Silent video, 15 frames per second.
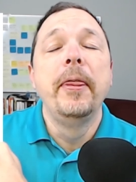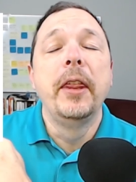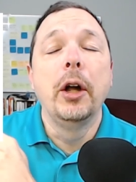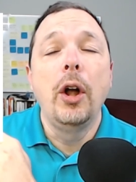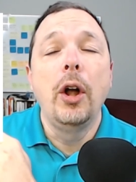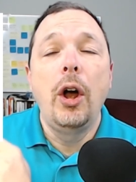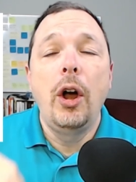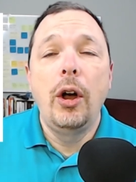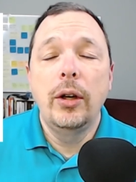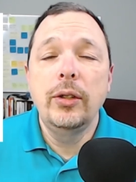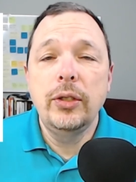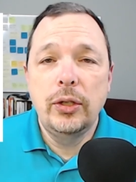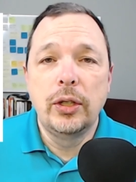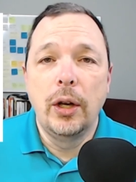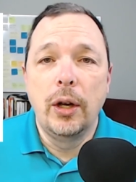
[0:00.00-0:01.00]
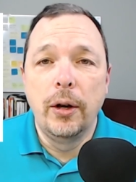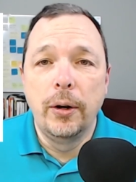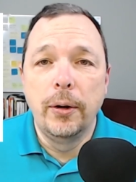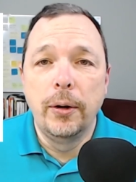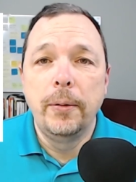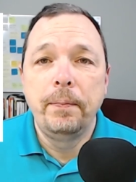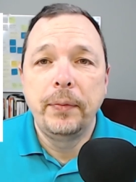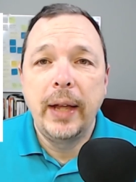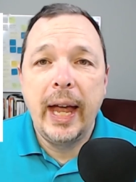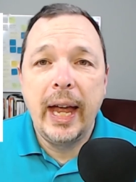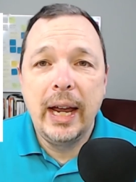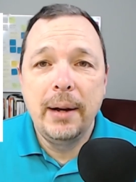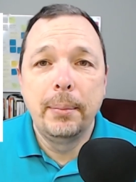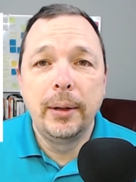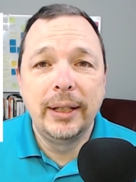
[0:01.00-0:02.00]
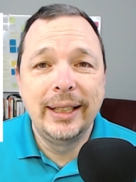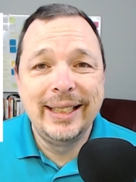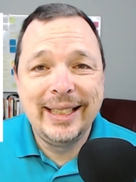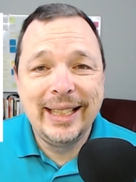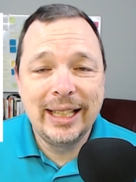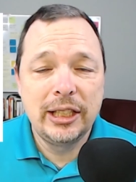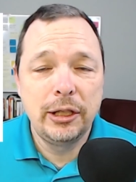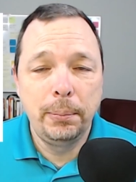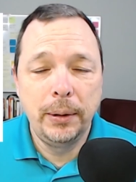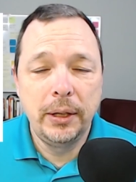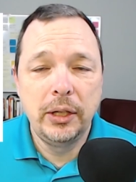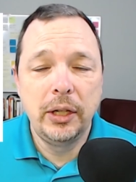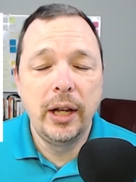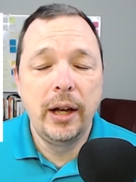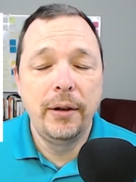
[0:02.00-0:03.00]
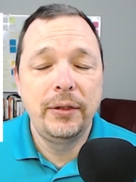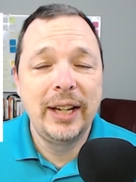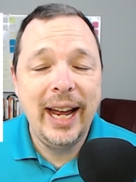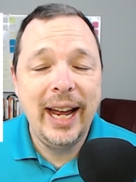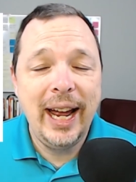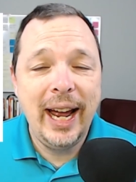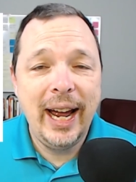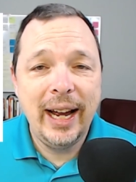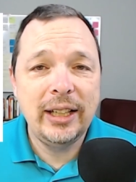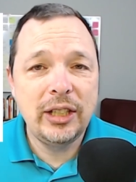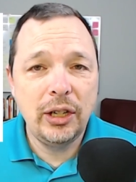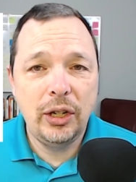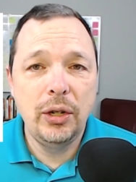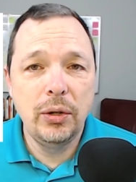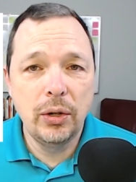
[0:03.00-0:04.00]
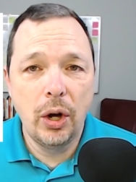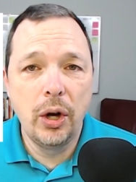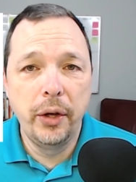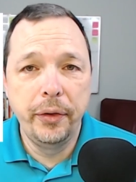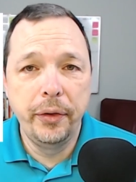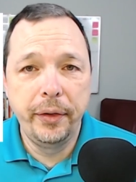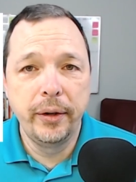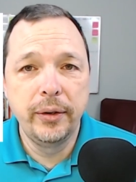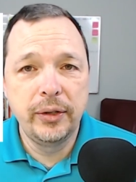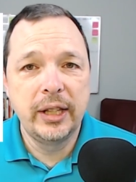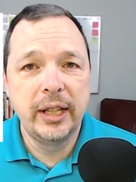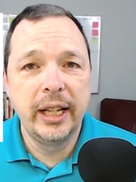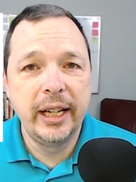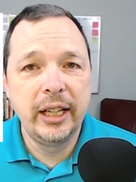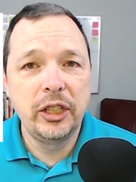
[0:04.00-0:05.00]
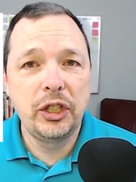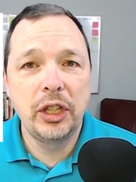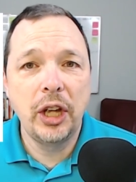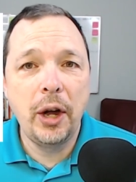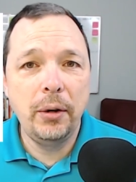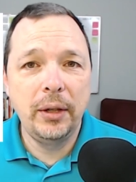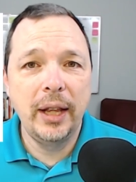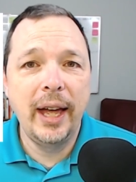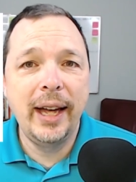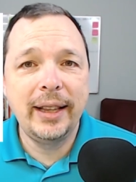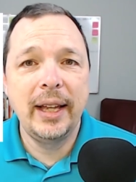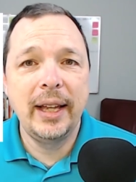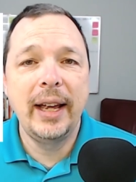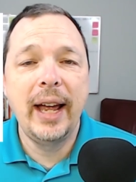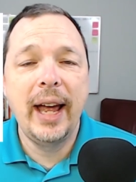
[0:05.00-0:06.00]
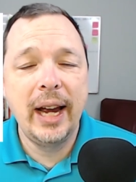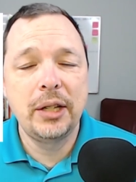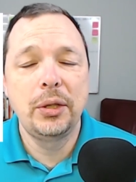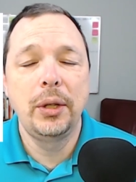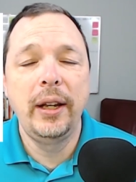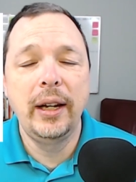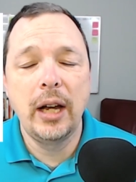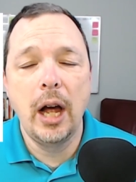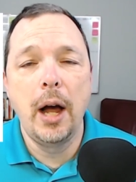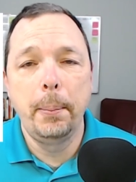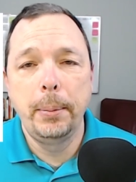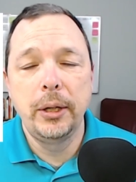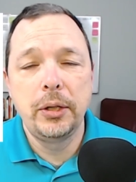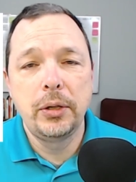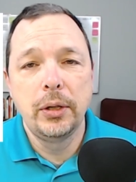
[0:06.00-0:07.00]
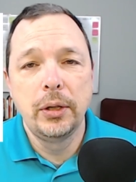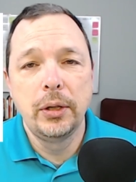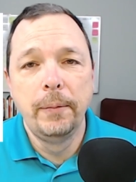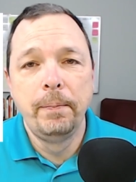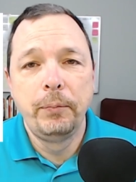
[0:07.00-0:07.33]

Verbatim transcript: They're also able and disciplined enough to execute on those things so that they actually accomplish